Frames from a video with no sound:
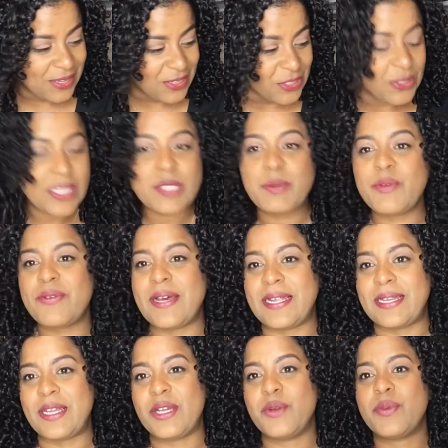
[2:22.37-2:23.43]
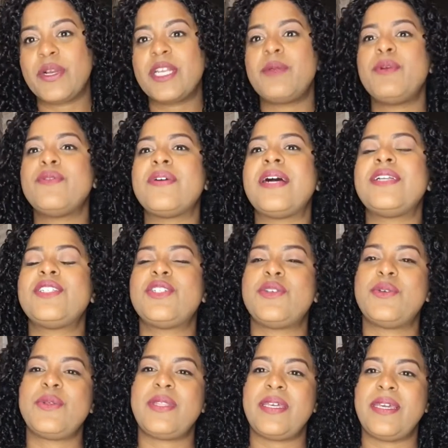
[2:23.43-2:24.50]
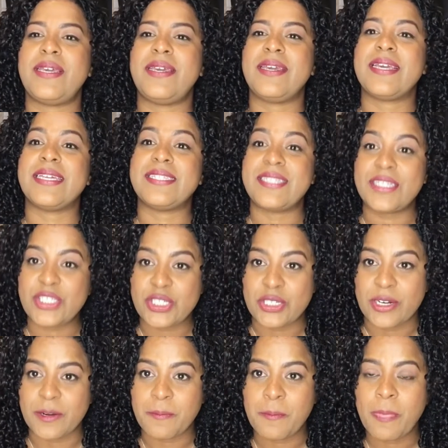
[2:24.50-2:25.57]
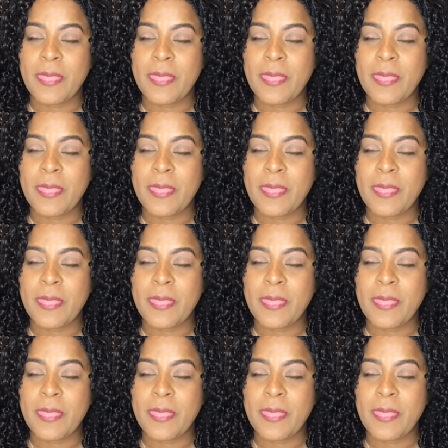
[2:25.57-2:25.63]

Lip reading: So let's move on. We're going to move on to the conditioner.